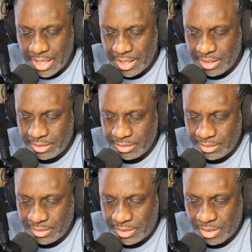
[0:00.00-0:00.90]

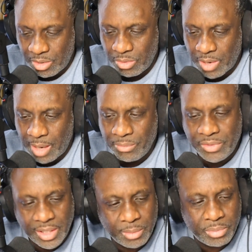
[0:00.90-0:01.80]
And so I'm
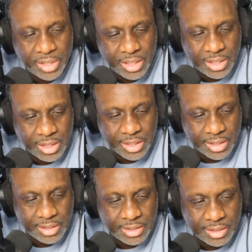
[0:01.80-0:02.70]
feeling pretty
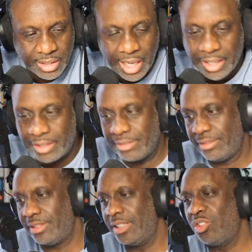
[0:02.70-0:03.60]
good. Like
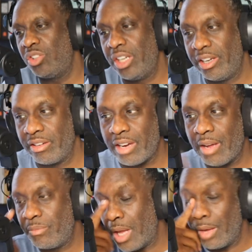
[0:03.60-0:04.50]
this year,
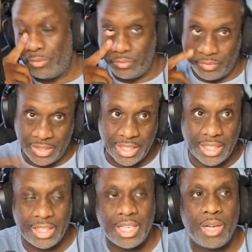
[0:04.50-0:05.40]
I'm
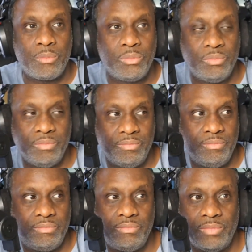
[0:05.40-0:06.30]
getting up
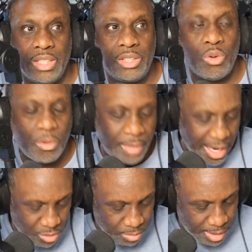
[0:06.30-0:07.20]
and going
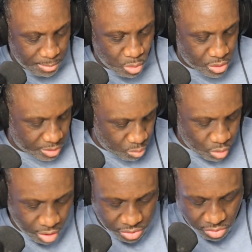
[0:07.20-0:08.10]
back on my morning
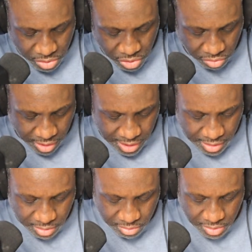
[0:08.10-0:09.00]
walks on the
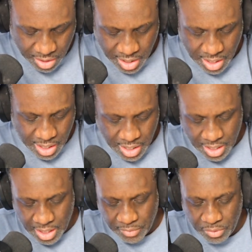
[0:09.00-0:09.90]
trail.
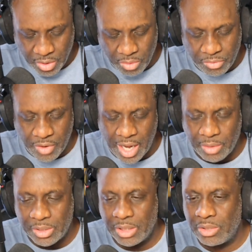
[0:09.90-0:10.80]
If you don't
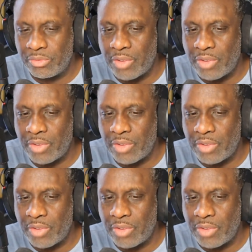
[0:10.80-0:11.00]
find